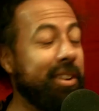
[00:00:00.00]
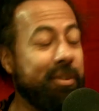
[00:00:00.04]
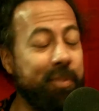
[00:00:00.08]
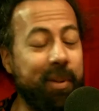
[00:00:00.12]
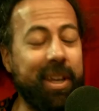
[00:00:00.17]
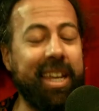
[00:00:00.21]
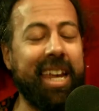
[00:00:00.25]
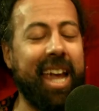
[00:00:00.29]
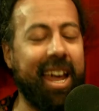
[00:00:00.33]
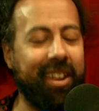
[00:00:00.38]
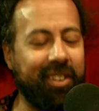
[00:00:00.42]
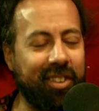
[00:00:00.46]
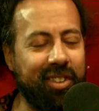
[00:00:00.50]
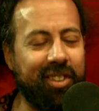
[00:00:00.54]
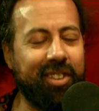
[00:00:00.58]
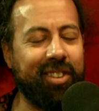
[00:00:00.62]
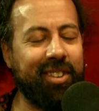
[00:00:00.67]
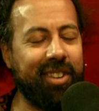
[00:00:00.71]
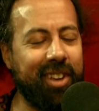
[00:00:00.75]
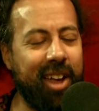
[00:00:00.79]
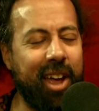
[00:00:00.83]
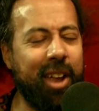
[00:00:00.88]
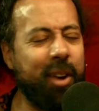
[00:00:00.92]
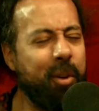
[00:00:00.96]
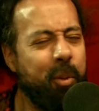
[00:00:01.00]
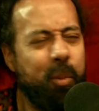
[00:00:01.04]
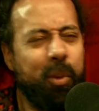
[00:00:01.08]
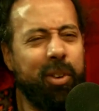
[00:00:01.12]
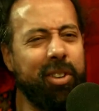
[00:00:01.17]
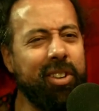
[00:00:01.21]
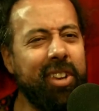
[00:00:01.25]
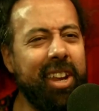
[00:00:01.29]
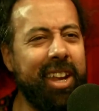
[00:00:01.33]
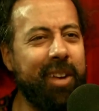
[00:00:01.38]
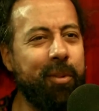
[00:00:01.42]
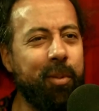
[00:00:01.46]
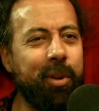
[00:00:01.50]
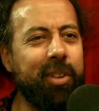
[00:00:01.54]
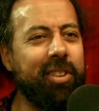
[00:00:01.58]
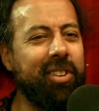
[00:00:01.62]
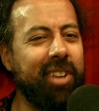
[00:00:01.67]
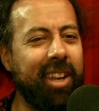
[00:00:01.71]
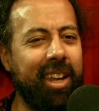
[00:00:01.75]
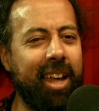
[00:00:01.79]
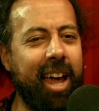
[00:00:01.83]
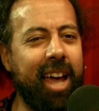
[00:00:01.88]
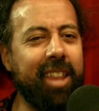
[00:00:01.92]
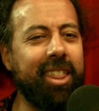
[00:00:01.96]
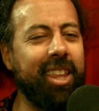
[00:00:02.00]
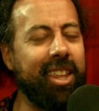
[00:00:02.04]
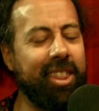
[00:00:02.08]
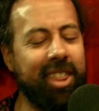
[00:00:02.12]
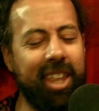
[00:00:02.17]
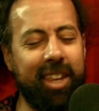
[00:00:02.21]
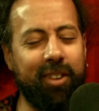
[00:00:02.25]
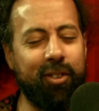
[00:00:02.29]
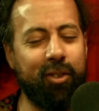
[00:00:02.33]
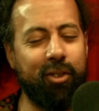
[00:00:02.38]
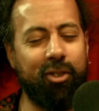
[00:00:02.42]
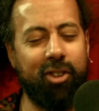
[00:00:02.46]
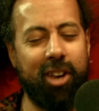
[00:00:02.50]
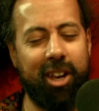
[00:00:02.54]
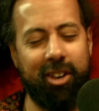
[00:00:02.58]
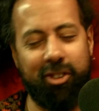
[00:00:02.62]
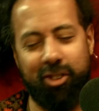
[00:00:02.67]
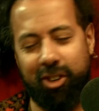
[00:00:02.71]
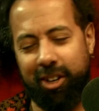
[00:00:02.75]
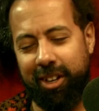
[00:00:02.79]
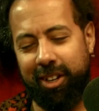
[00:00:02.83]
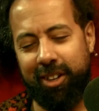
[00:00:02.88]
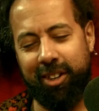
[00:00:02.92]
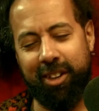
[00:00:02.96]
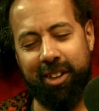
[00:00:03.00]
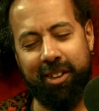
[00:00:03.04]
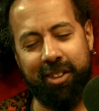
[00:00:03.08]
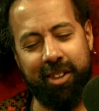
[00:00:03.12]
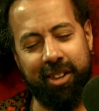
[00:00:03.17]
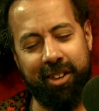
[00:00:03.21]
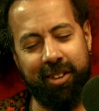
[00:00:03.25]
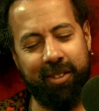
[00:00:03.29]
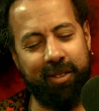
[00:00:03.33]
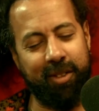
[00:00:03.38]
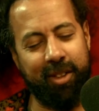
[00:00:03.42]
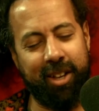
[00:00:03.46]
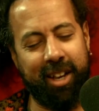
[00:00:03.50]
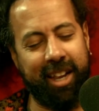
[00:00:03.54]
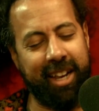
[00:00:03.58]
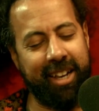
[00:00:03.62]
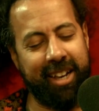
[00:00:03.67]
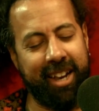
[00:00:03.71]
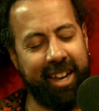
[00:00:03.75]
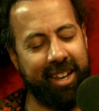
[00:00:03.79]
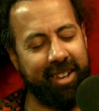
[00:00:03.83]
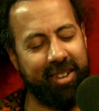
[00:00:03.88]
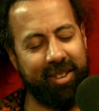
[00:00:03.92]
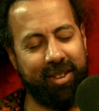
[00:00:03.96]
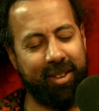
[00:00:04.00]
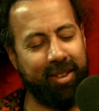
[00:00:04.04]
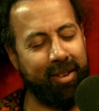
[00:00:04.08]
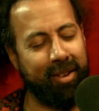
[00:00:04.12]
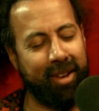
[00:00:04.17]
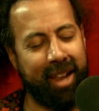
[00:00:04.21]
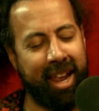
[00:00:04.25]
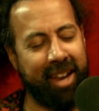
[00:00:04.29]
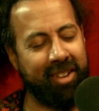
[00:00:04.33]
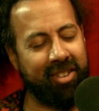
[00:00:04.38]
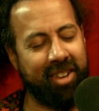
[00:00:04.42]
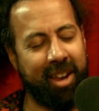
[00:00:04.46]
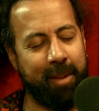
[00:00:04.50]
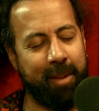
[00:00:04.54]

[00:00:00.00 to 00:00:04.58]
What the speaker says: but yes, we'll see. I think things are changing in the late night landscape.